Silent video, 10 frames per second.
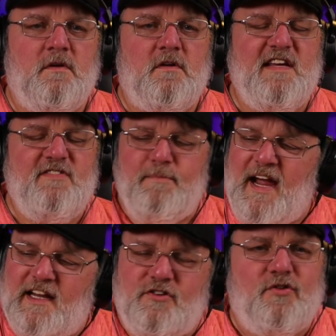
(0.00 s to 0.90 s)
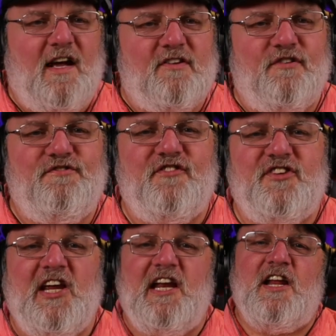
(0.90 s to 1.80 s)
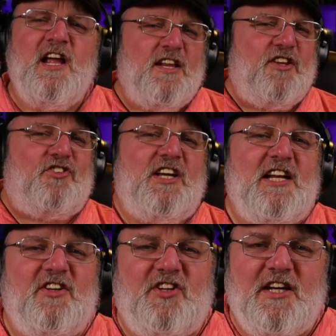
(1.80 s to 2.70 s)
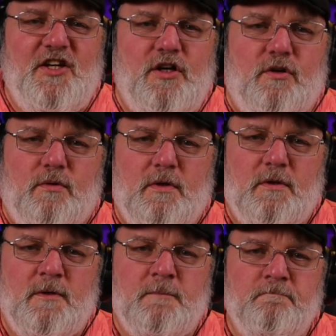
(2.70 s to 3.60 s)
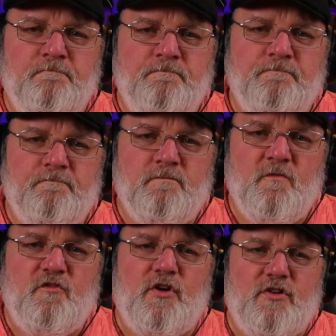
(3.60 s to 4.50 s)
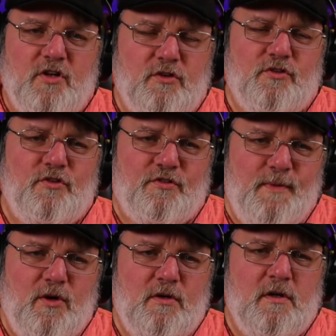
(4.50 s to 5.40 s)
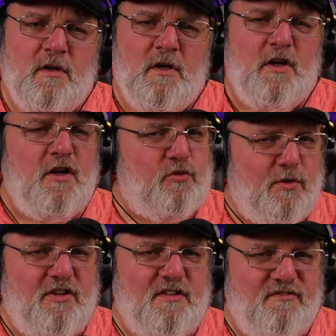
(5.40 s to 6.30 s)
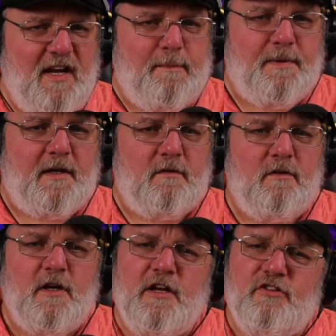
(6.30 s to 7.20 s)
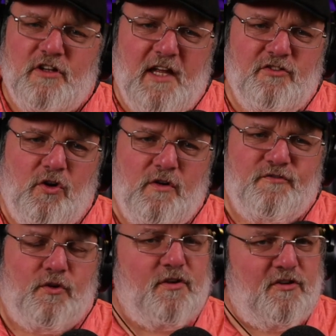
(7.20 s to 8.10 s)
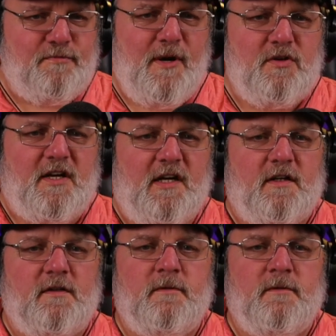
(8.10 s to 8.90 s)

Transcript: Even back in 2015, the CDC knew for adults who smoke, switching to vaping is less harmful than smoking.